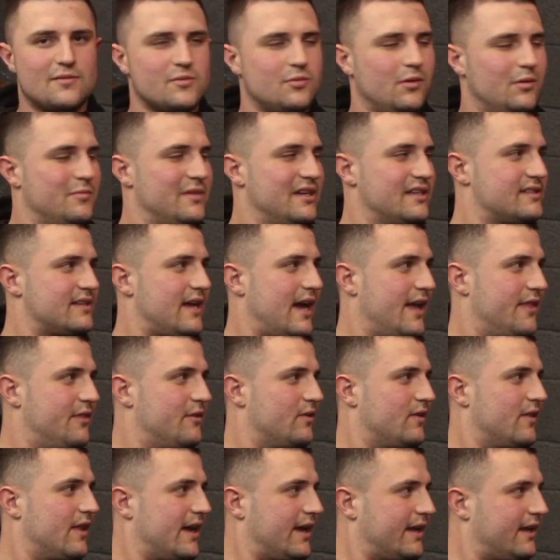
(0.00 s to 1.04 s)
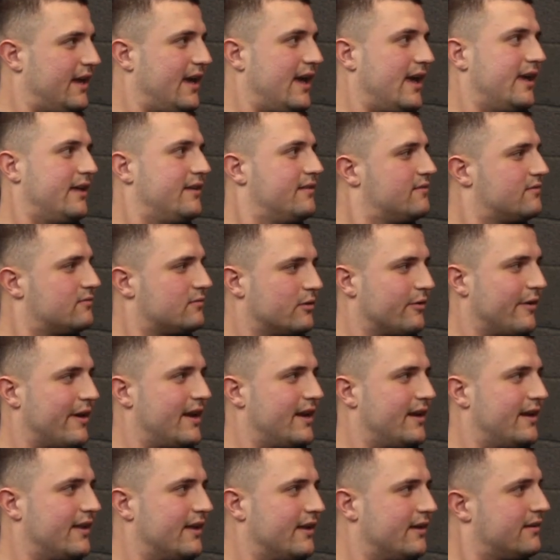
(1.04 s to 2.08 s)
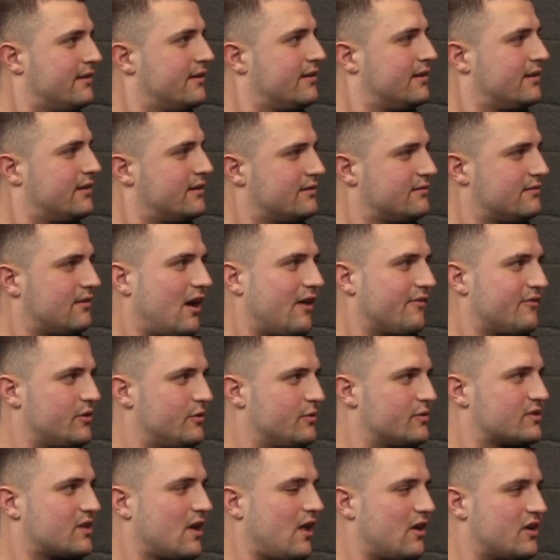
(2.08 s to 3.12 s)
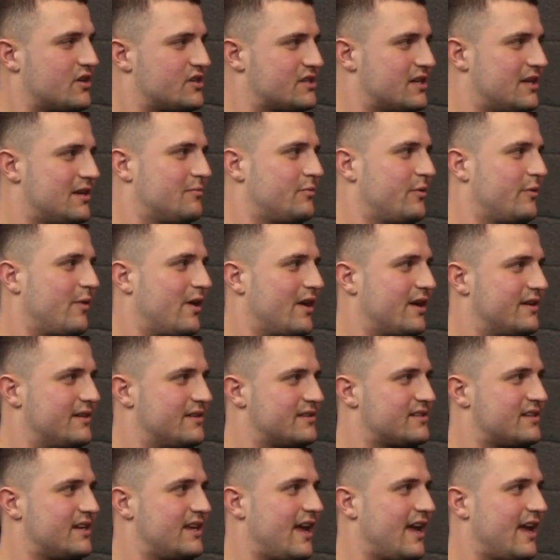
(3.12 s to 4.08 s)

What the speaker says: Coach Grimes pulled me aside and they were like, hey, we're ready to offer you a scholarship.